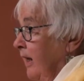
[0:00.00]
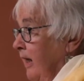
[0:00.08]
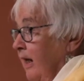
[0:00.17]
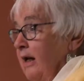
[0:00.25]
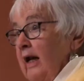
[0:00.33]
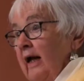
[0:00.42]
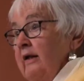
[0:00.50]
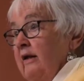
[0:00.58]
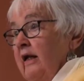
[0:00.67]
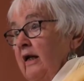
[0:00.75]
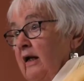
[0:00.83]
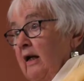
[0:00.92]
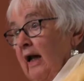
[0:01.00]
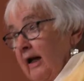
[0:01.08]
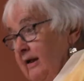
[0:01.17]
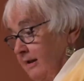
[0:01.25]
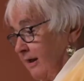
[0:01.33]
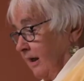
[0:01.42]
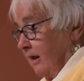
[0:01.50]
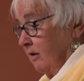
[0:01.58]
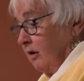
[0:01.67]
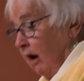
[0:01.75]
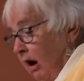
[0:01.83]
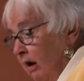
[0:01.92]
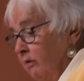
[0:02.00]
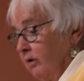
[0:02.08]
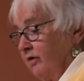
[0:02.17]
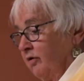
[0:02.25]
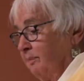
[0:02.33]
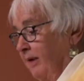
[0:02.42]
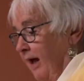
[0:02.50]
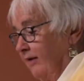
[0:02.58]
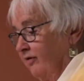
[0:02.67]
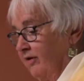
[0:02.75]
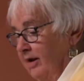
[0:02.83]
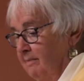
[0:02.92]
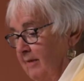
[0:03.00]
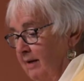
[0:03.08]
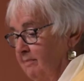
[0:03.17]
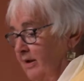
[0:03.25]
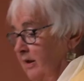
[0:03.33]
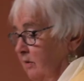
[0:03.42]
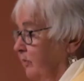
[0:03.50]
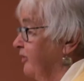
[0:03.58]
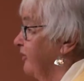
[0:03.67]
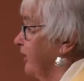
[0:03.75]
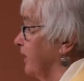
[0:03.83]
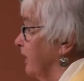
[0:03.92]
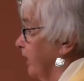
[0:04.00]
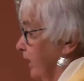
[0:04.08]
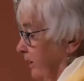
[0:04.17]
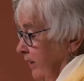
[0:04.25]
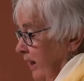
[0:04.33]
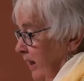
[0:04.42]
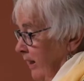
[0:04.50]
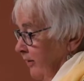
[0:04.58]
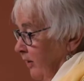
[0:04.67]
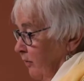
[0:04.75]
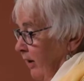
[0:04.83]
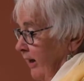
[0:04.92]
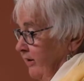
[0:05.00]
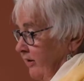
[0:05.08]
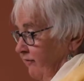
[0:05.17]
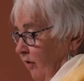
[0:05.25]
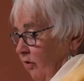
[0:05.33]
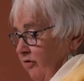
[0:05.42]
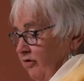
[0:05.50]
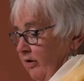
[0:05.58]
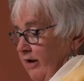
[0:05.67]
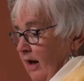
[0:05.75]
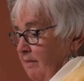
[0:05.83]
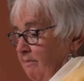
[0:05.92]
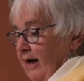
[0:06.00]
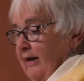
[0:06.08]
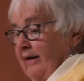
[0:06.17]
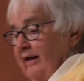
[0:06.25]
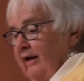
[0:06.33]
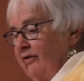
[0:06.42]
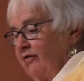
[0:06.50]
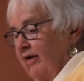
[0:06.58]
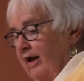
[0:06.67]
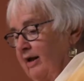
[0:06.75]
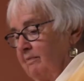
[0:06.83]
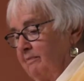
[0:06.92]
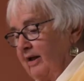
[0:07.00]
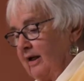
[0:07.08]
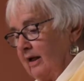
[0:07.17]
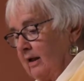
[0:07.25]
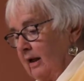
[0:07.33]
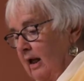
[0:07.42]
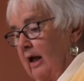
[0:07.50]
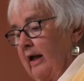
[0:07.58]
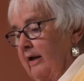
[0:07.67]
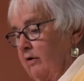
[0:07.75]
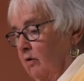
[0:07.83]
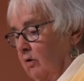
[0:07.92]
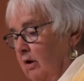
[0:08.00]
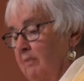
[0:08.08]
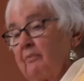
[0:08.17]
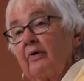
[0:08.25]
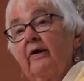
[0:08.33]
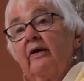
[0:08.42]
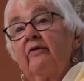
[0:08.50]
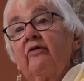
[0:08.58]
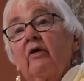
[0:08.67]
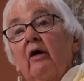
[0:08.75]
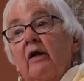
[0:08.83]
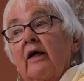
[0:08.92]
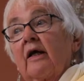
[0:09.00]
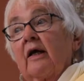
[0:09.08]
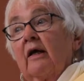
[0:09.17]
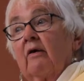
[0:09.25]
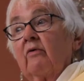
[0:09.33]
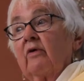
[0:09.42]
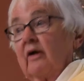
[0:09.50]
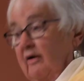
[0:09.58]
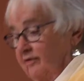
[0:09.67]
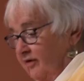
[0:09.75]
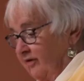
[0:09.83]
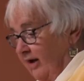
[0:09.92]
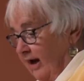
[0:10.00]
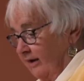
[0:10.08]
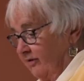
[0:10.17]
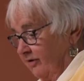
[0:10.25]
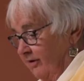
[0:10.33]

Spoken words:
In 1919, Congress passed an amendment which declared the right to vote shall not by any state be declined or abridged on account of sex.